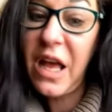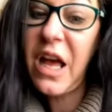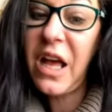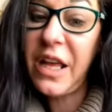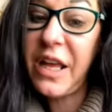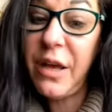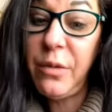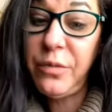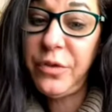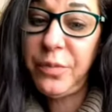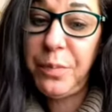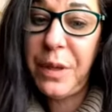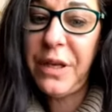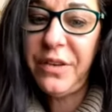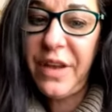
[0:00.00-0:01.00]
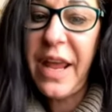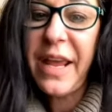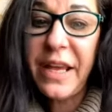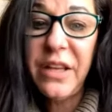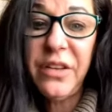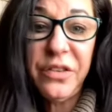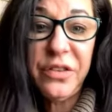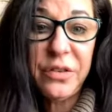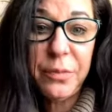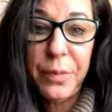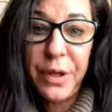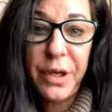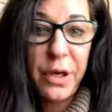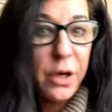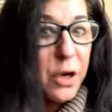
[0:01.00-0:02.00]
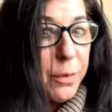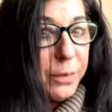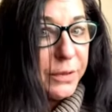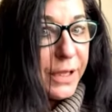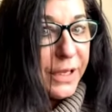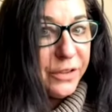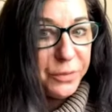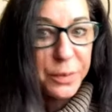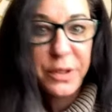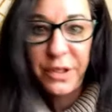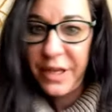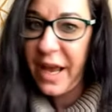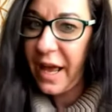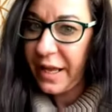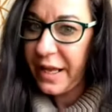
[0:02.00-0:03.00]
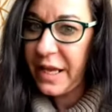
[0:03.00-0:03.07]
uh, it's been days, but a couple days, but yeah,